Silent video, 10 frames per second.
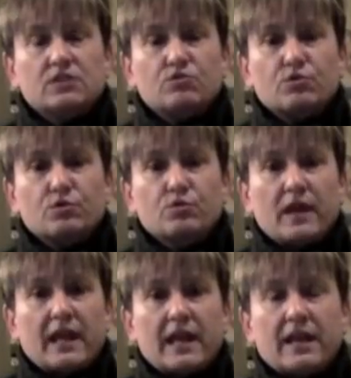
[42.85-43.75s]

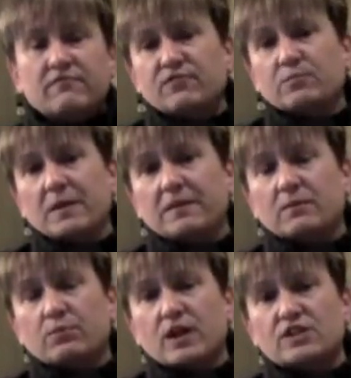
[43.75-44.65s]
crew and for maybe
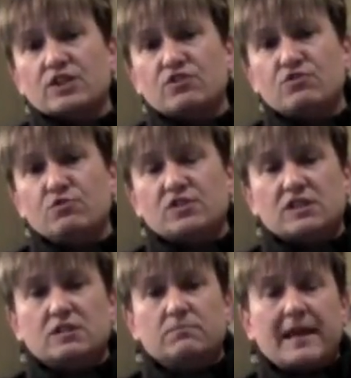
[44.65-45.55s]
compression suits
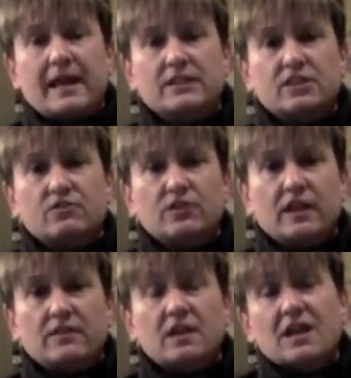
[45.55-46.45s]
and pants
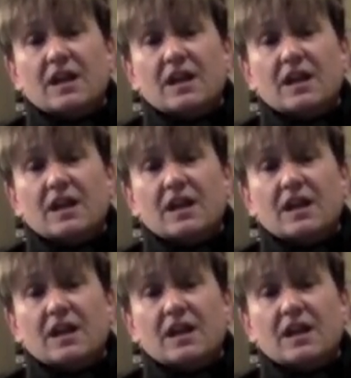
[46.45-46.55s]
underneath.